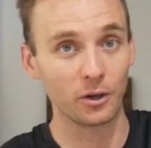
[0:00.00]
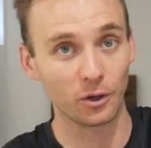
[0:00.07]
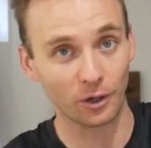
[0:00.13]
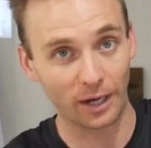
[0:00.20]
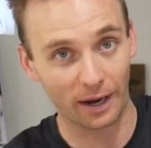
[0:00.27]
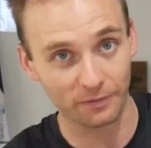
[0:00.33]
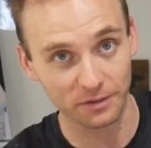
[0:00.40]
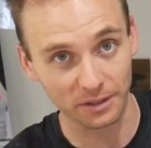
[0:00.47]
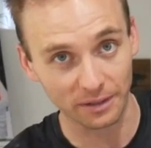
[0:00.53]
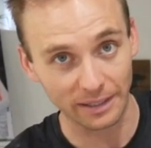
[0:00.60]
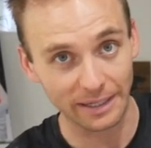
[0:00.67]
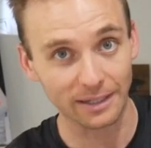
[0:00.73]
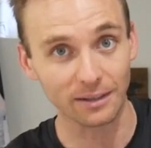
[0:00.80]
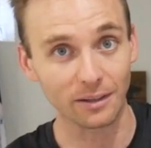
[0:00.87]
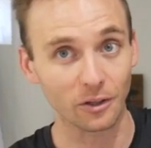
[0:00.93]
you're gonna have to
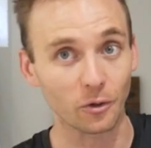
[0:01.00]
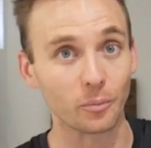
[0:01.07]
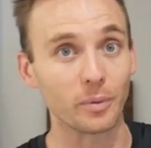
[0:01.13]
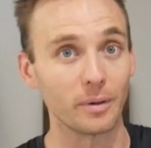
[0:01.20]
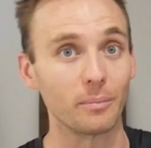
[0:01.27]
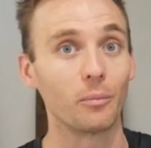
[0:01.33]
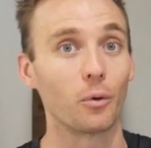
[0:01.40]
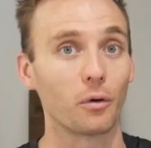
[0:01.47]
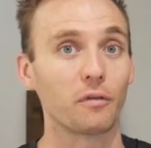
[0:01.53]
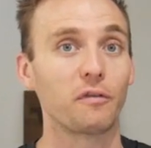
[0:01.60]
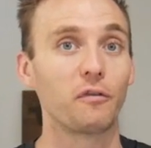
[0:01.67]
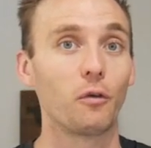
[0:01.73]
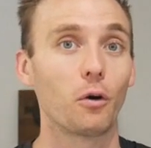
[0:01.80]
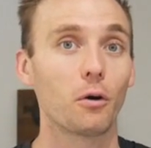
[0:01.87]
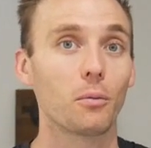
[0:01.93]
lean a little bit more
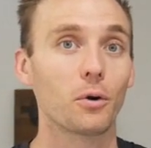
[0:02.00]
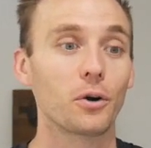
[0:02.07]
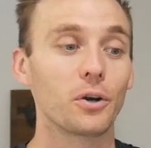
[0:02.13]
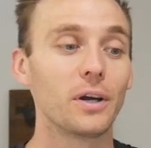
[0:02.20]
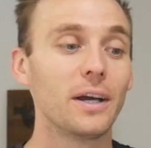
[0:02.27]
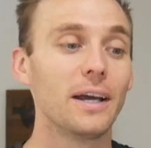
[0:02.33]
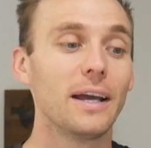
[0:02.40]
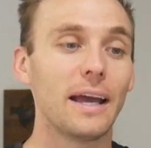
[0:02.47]
forward